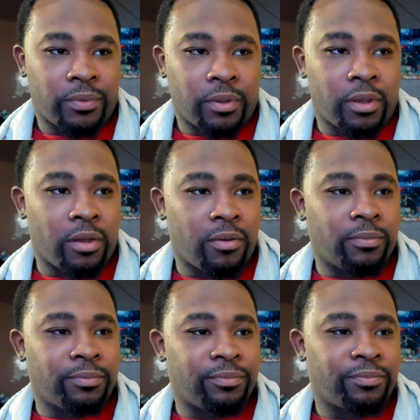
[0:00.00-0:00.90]

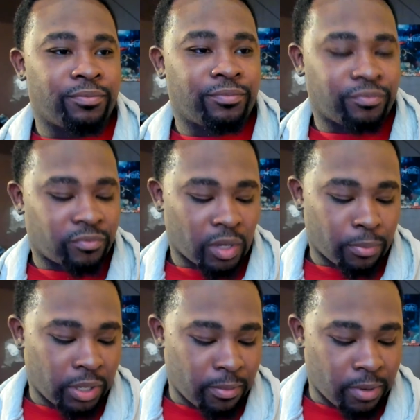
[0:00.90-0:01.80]

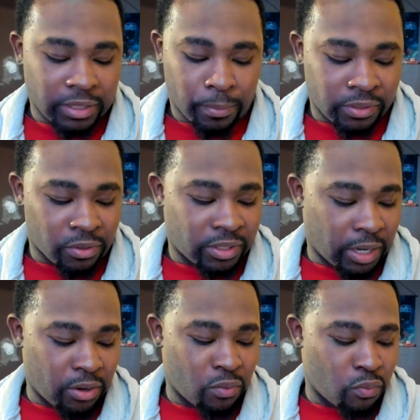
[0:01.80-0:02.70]
Pretty much I'm just gonna
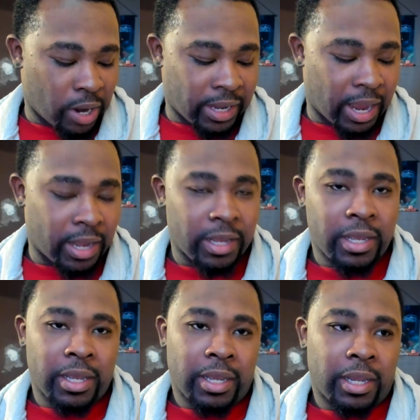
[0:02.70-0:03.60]
tell you what I got
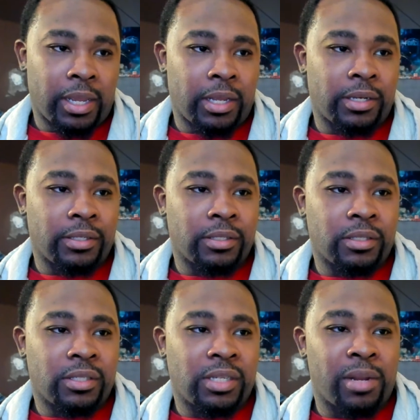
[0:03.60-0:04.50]
in
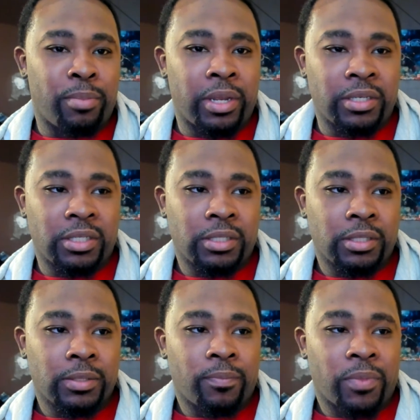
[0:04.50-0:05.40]
Cinebench.
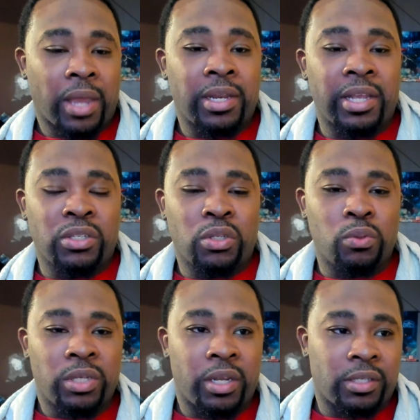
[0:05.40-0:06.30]
I did 2
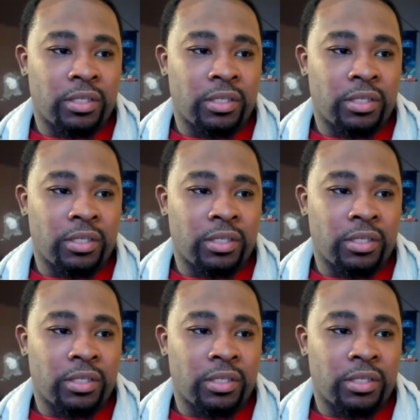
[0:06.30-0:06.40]
tests